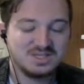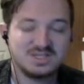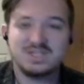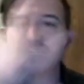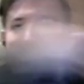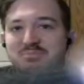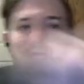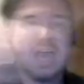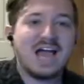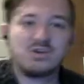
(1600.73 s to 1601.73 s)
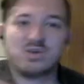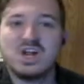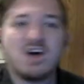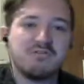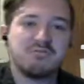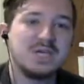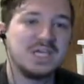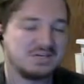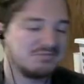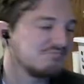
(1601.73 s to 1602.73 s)
Things be accurate of
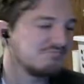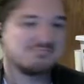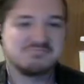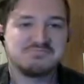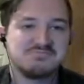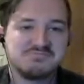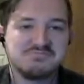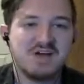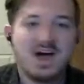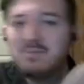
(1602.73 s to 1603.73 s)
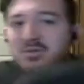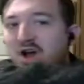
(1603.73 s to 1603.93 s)
me. I'm an